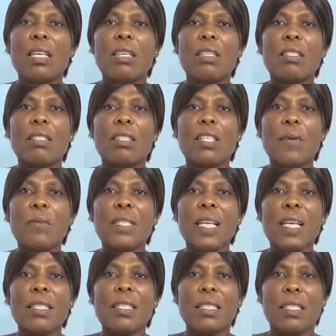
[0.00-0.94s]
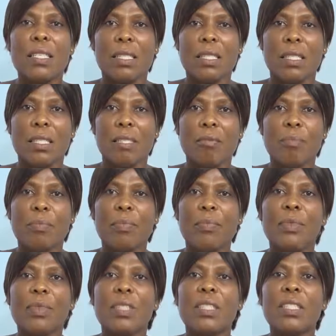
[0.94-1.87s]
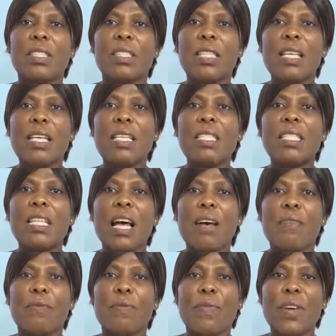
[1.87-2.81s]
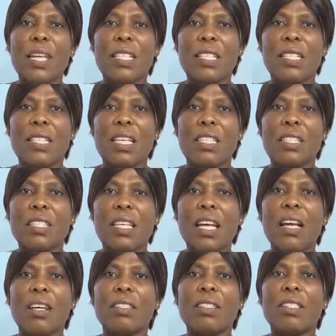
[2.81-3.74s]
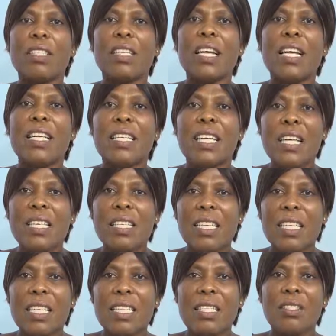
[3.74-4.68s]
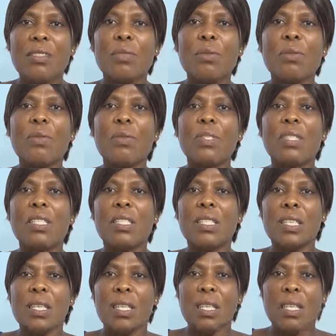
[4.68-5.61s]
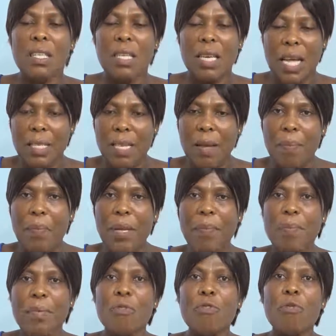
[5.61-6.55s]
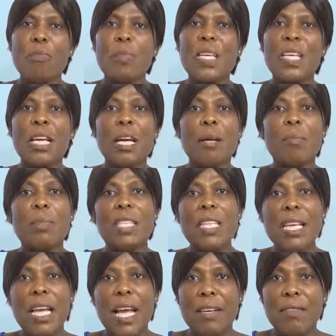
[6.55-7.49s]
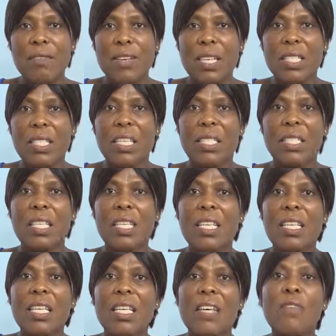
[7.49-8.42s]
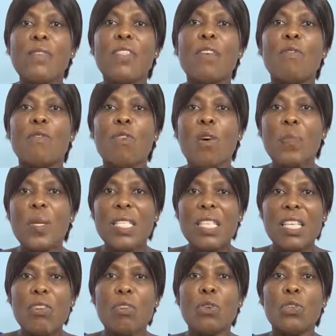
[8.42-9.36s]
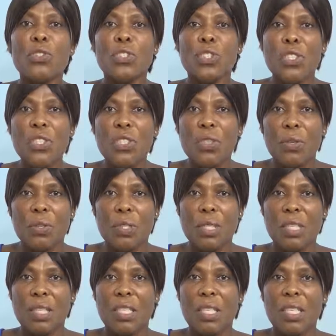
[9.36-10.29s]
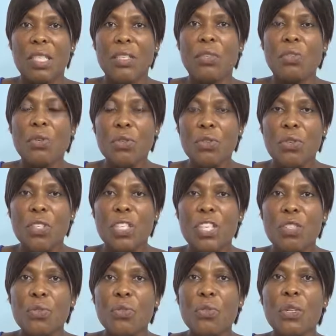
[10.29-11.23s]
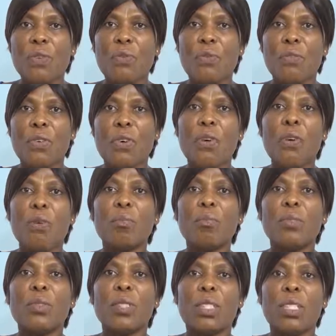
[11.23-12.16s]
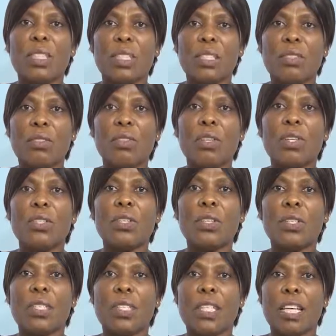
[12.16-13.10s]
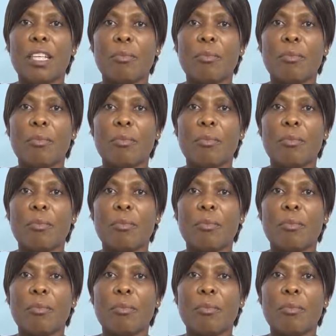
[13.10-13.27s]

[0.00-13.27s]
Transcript: substances, these affect the child, and then it looks that the baby will become dehydrated if the vomiting continues. So you need to inform your doctor.